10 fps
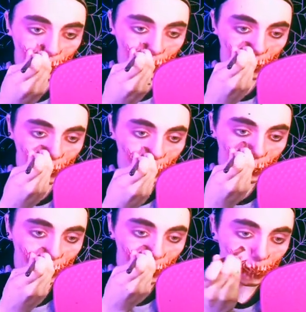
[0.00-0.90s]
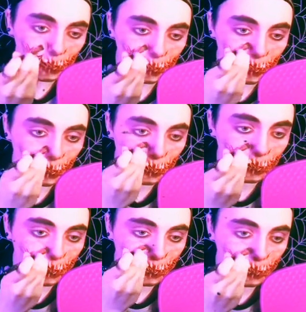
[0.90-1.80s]
Going to do it right in the
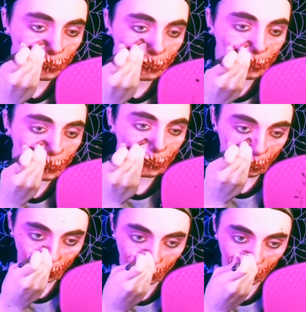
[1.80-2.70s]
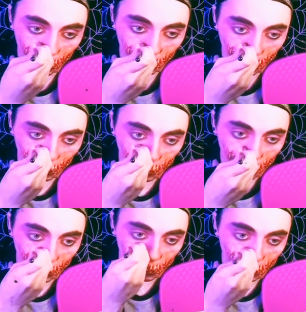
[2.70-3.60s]
corners just a little bit to add a little
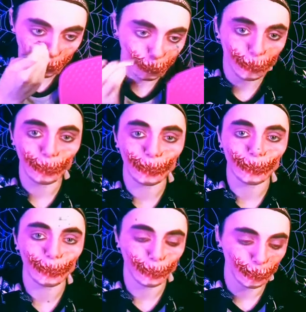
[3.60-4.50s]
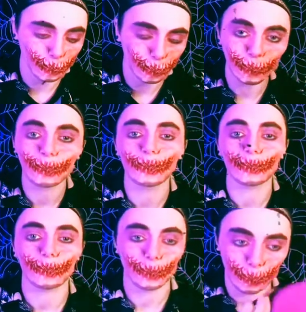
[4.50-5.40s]
more pop to it to make
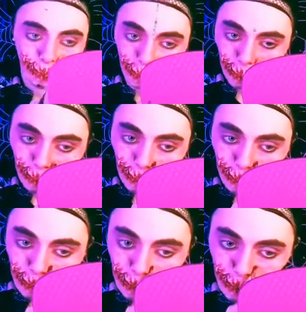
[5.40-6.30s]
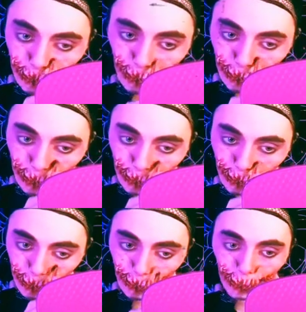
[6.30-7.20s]
it look like it's just carved
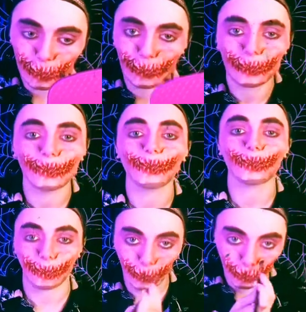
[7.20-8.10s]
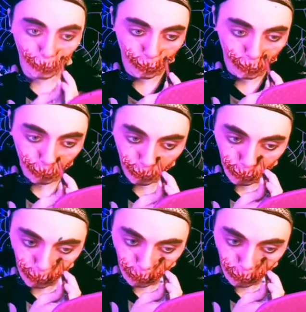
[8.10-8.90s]
into my face just a little bit better.